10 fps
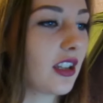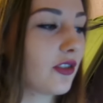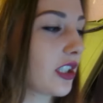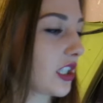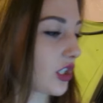Lee
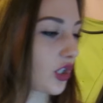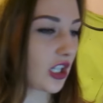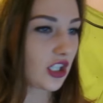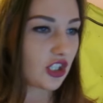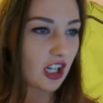versus
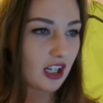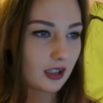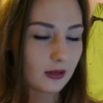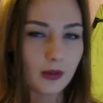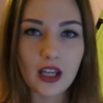Chris Jer
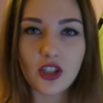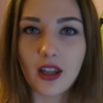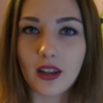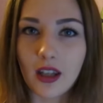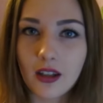
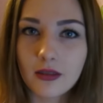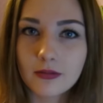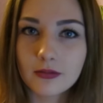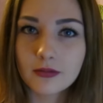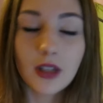AJ Lee.
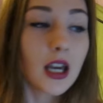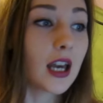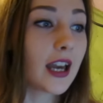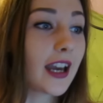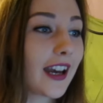
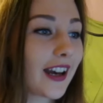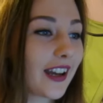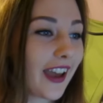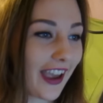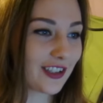
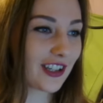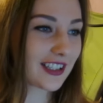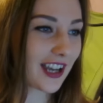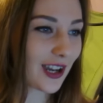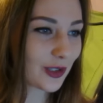AJ
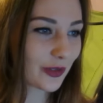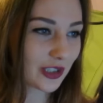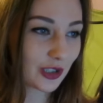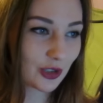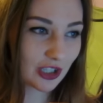Styles
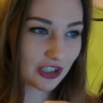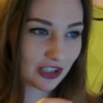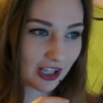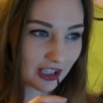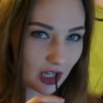versus Chris
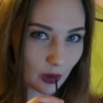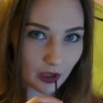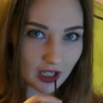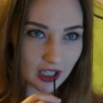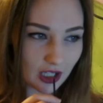Jericho.
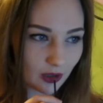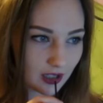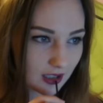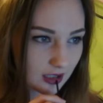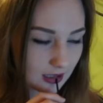We're gonna do
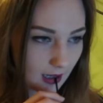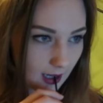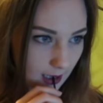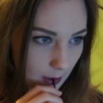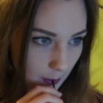this.
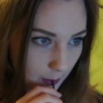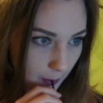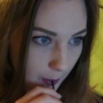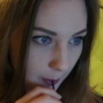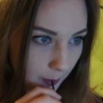He
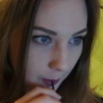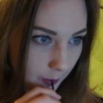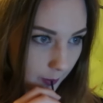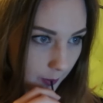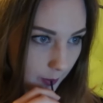lasted
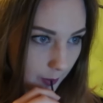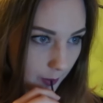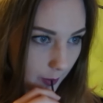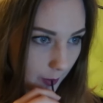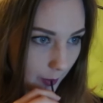nearly
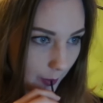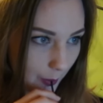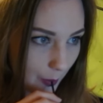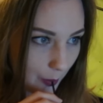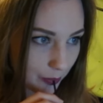30
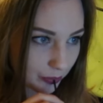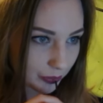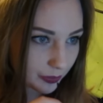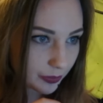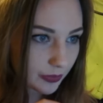minutes in
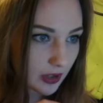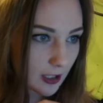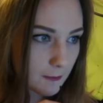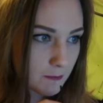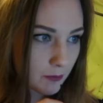that
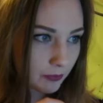matchup.